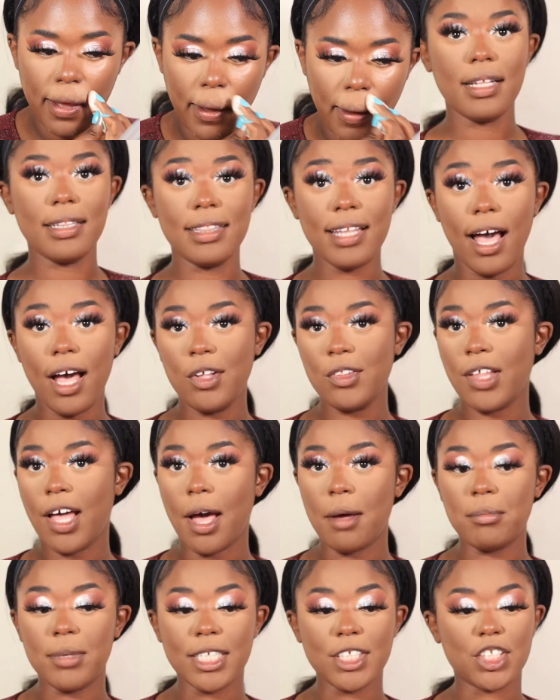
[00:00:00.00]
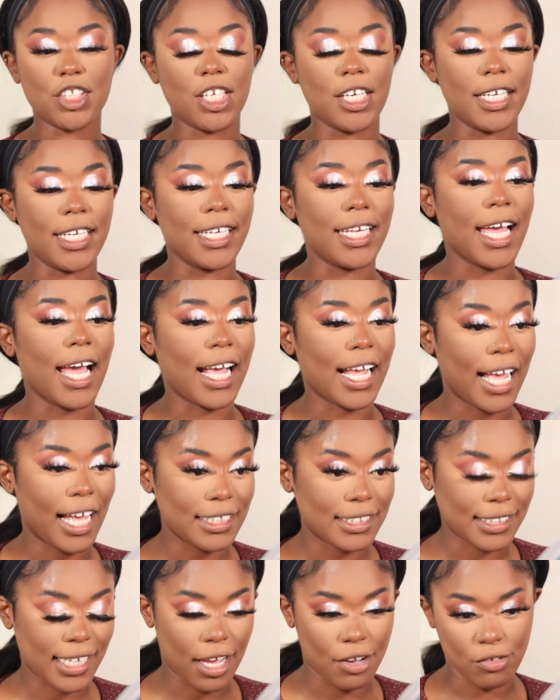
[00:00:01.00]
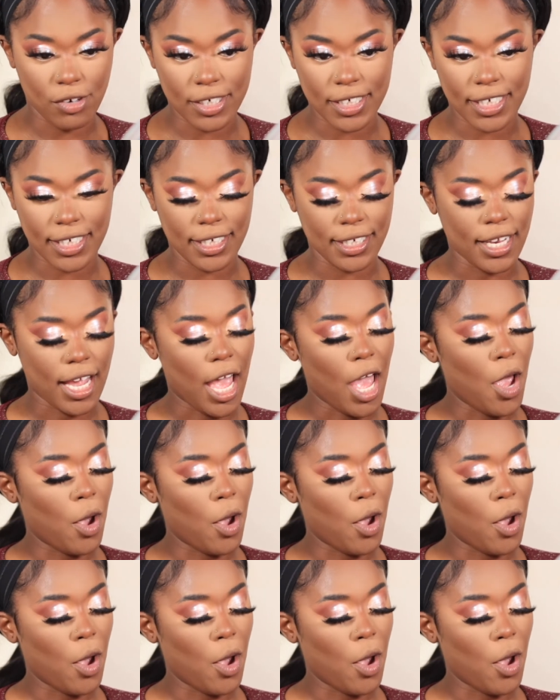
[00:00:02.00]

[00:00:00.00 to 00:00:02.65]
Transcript: Now that I'm literally casket ready,